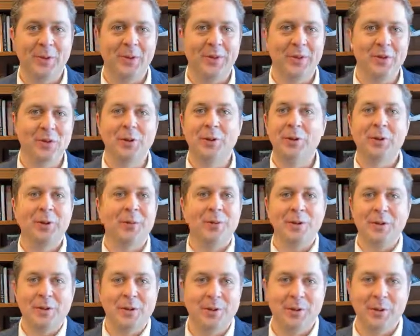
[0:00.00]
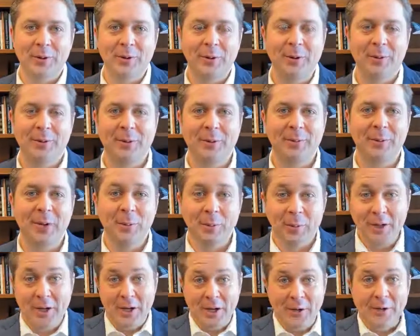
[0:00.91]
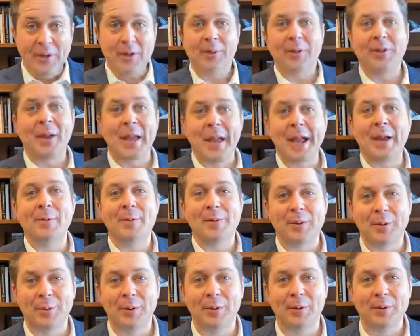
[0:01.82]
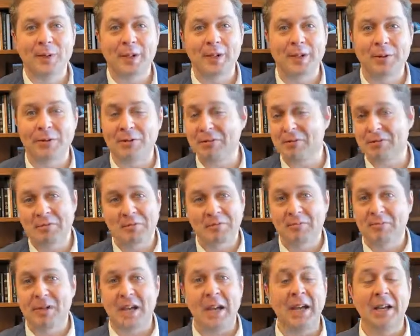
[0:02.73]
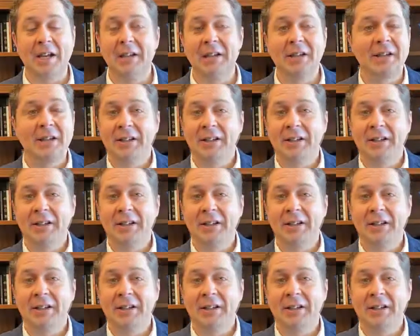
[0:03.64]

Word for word: The Trudeau Liberals don't agree with them. When they agree with the aims of the protesters, heck,